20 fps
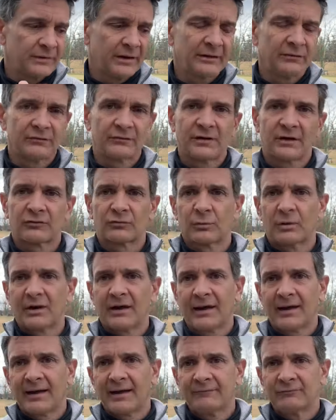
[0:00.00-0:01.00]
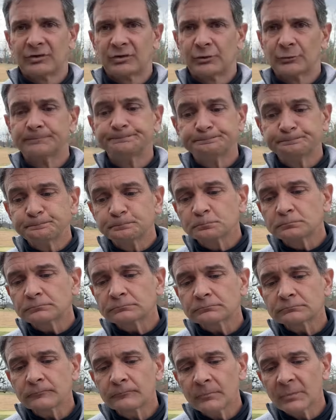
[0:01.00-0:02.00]
insects, what have you
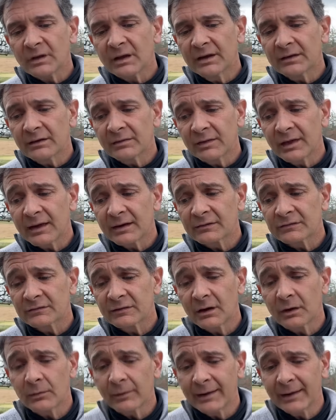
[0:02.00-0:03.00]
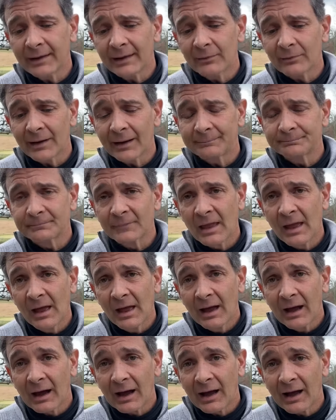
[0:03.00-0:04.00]
in the thing. So anyway,
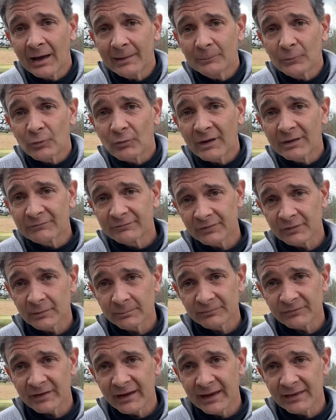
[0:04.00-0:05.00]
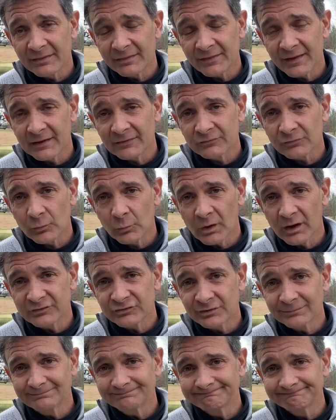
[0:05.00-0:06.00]
I'm Greg Phillips, and thanks for
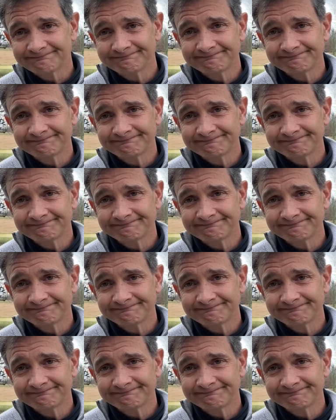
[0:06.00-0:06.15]
watching.